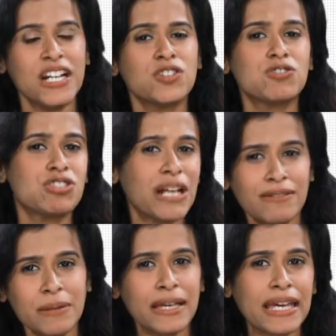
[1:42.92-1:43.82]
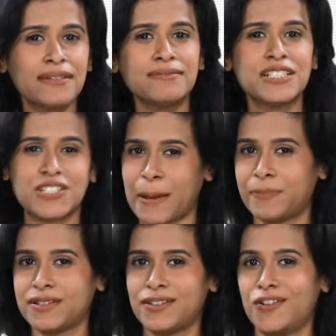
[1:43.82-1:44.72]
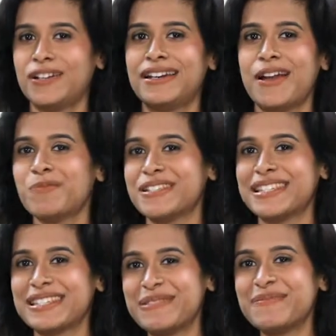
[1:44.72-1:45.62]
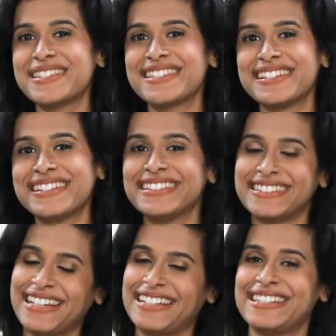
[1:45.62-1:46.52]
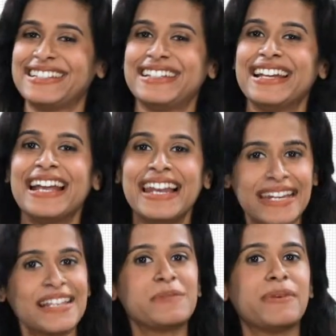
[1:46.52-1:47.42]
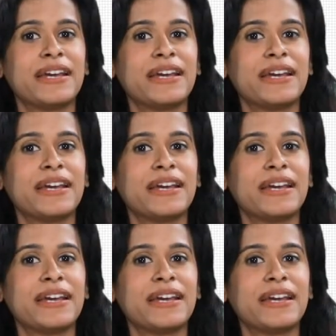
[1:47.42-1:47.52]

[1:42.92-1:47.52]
So, shall we begin the chapter on number systems? Great. Let us